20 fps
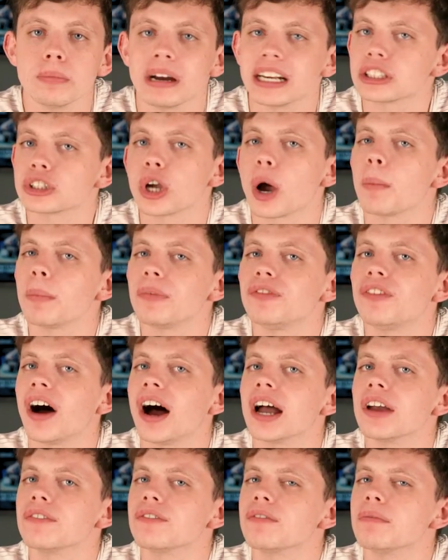my top
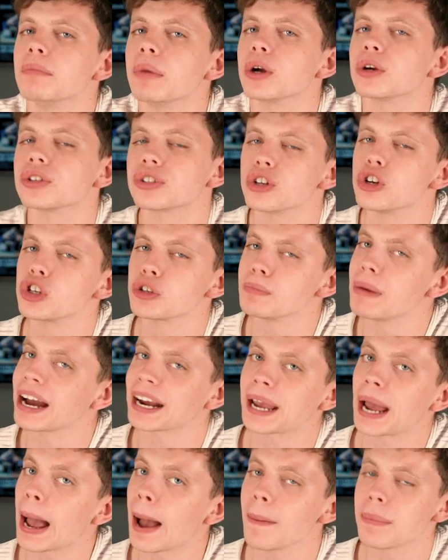five most used
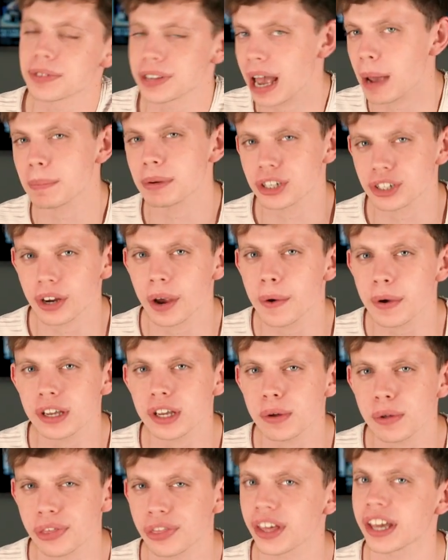Mac apps, I'd be showing
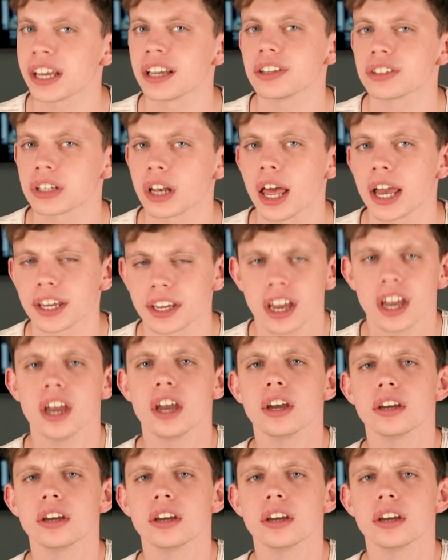you things like